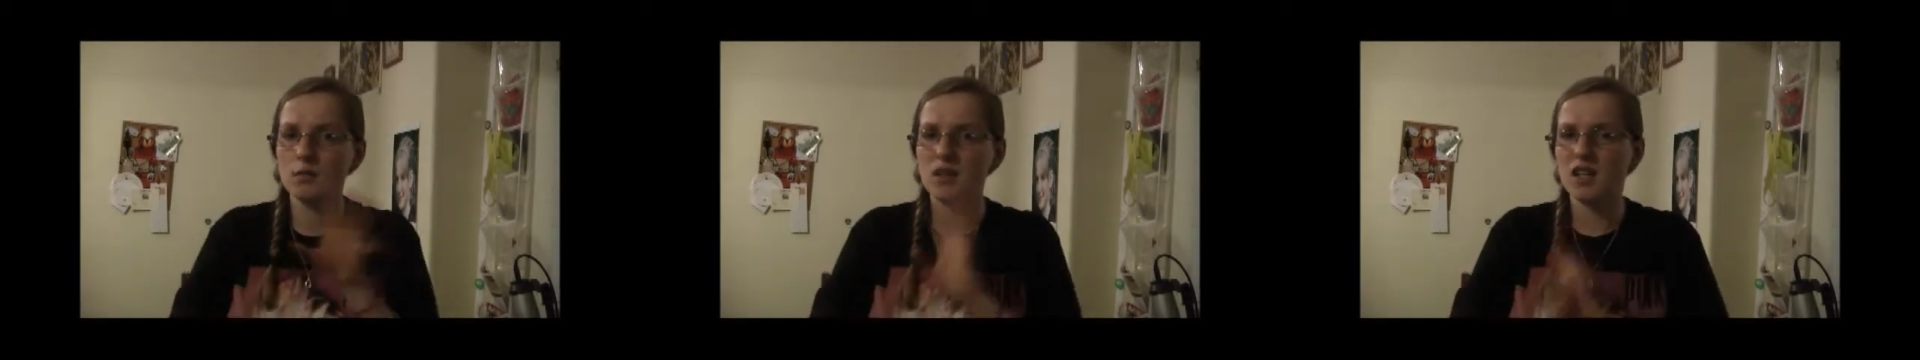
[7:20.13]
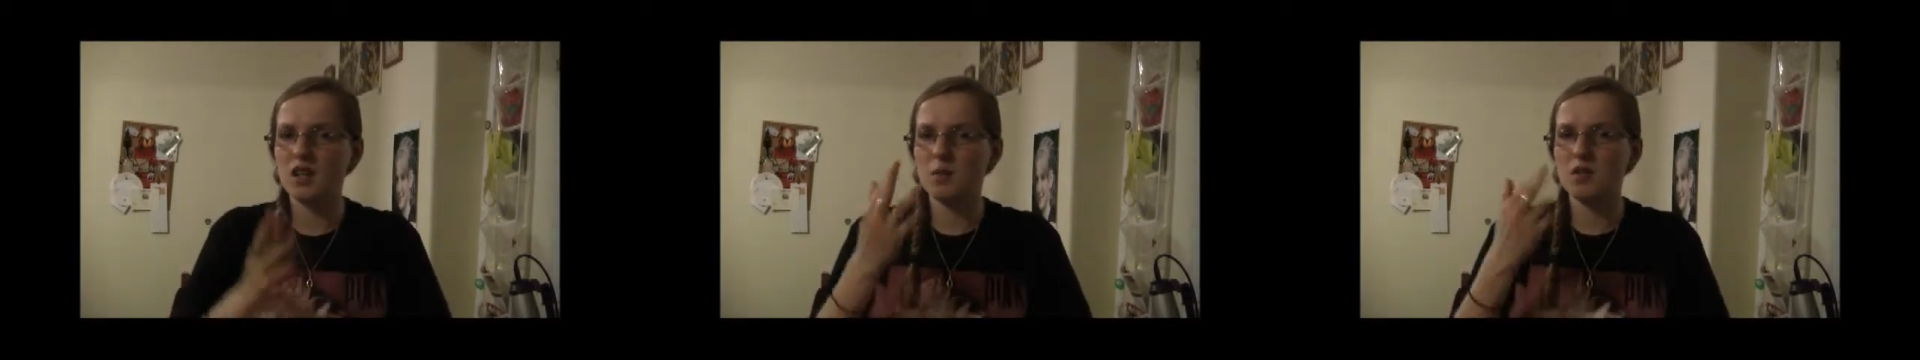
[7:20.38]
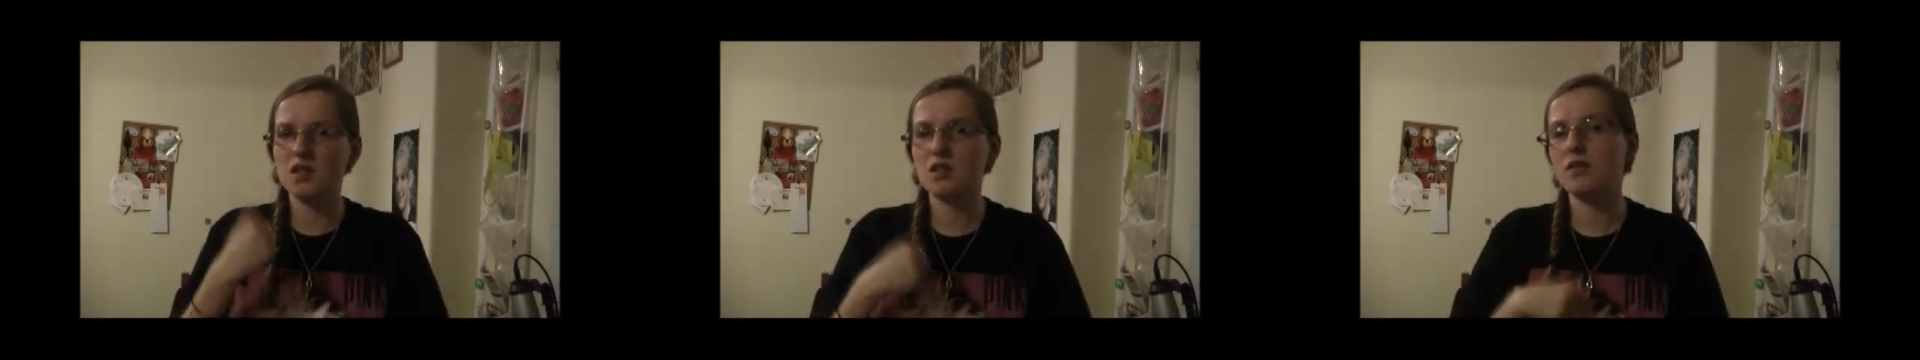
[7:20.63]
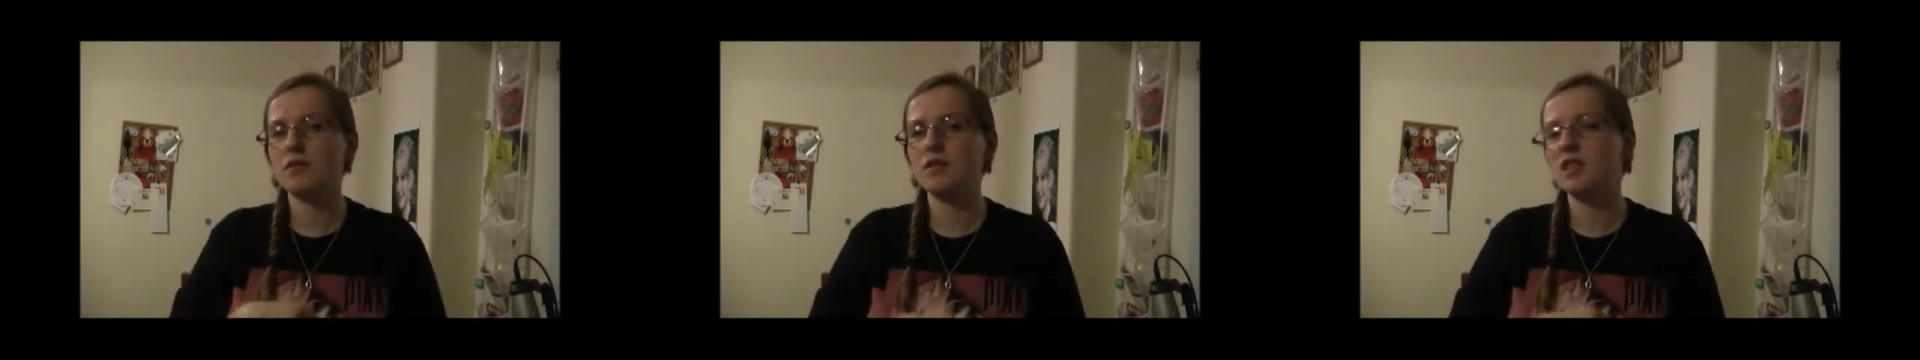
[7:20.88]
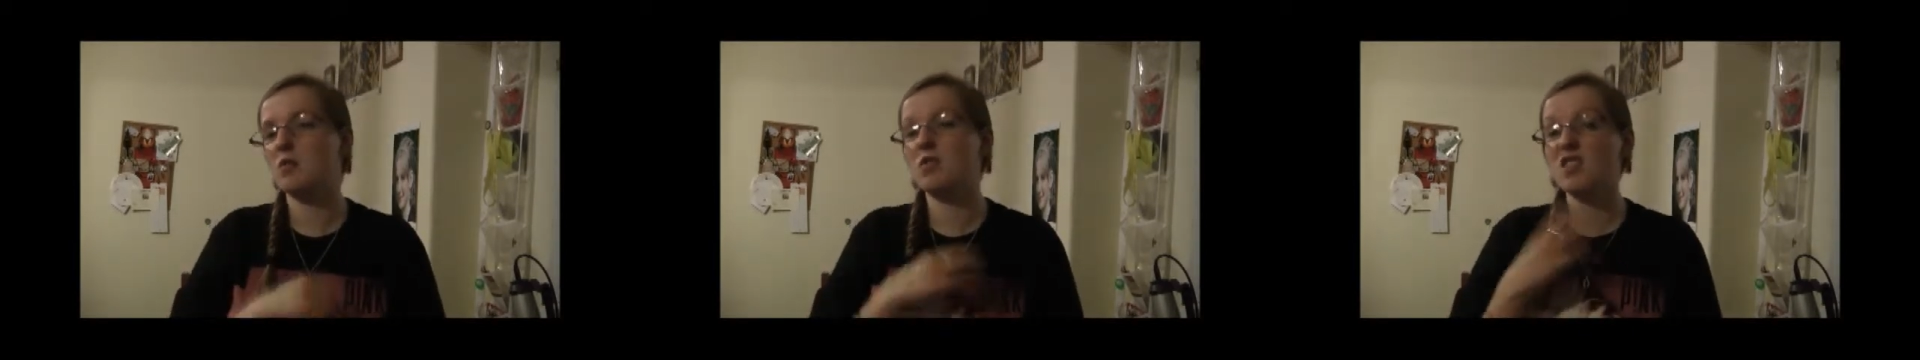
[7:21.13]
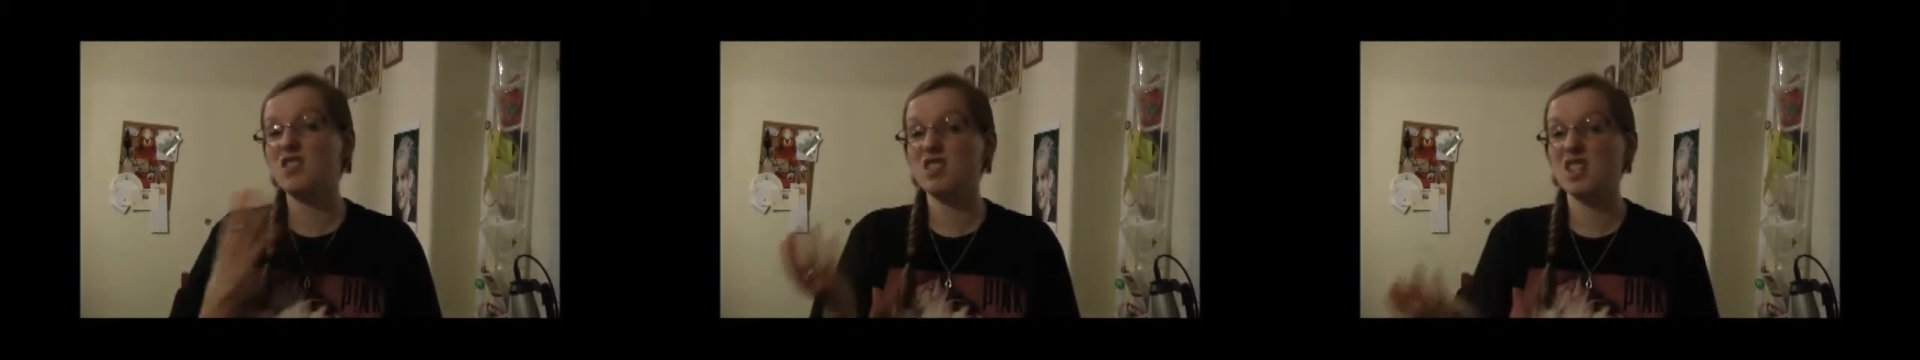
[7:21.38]
makeup stuff which I'm
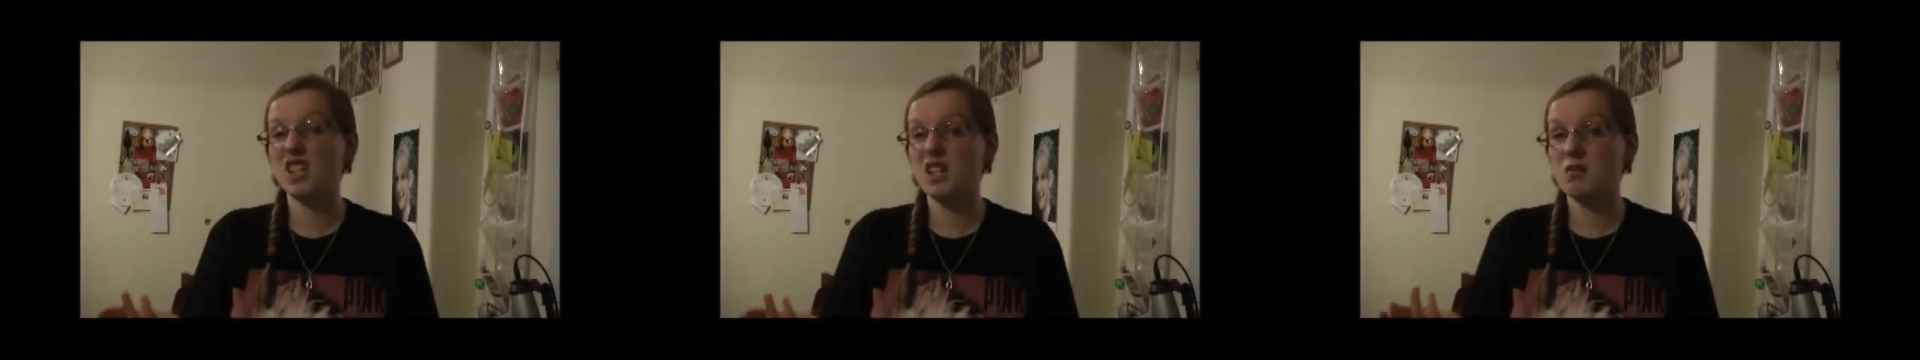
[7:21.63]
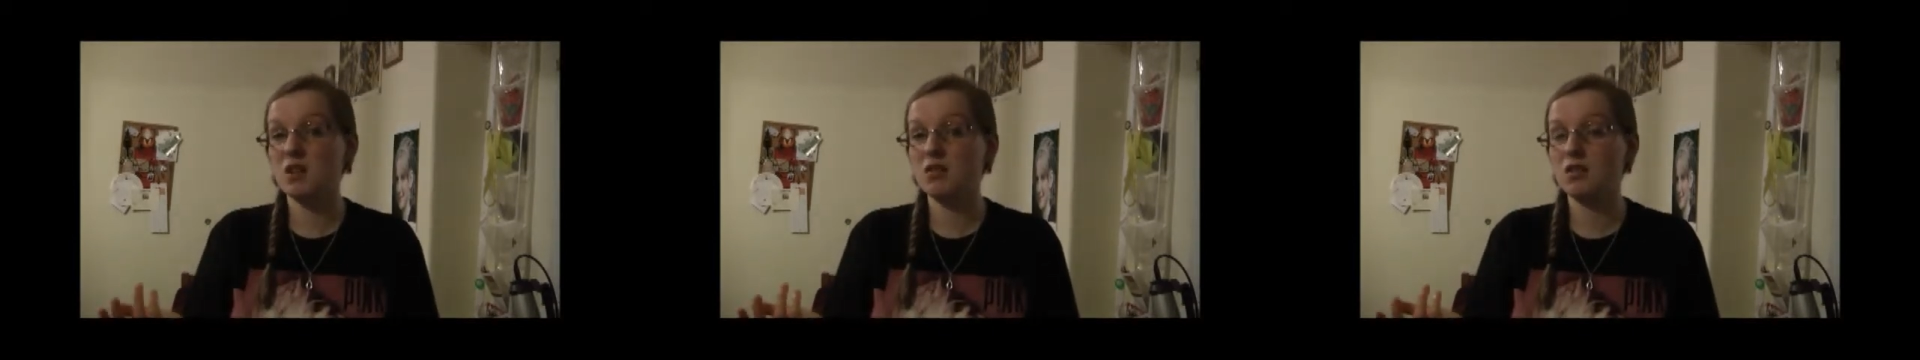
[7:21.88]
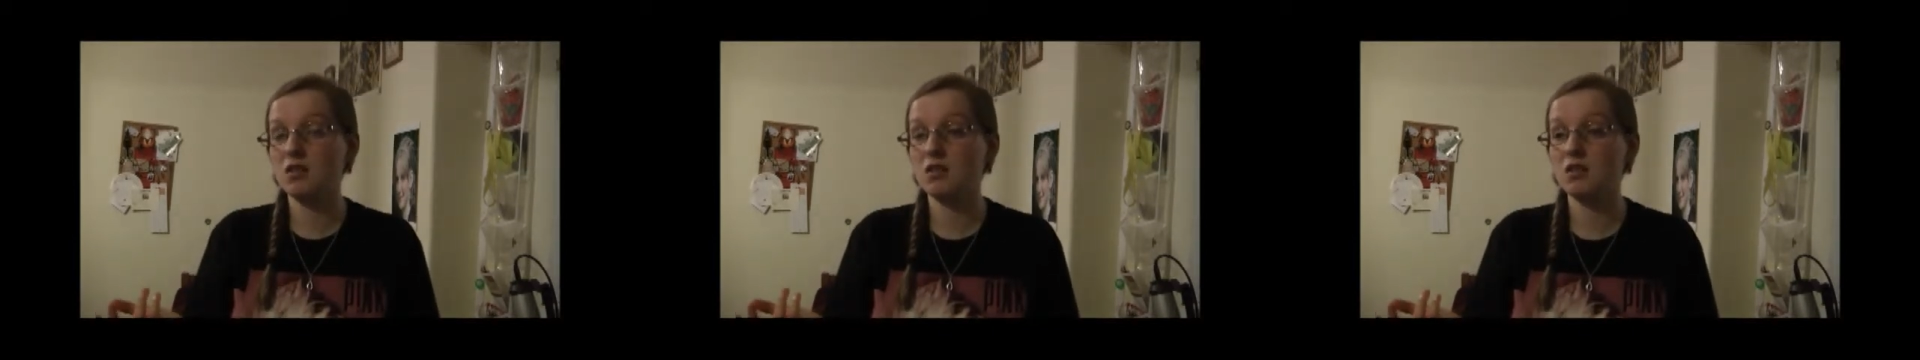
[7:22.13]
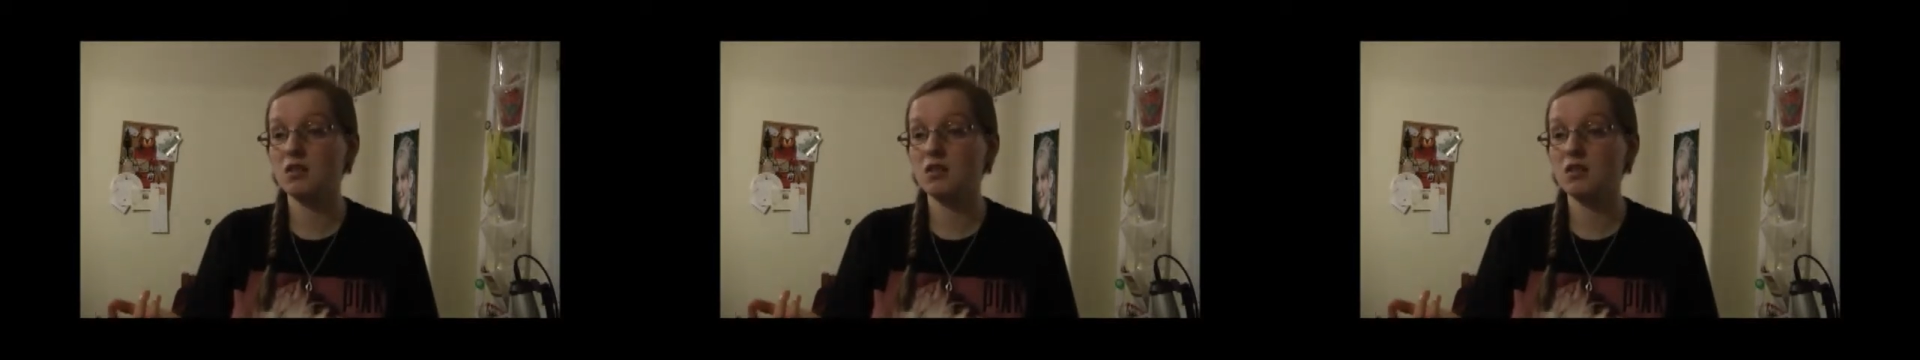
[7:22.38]
rather excited about.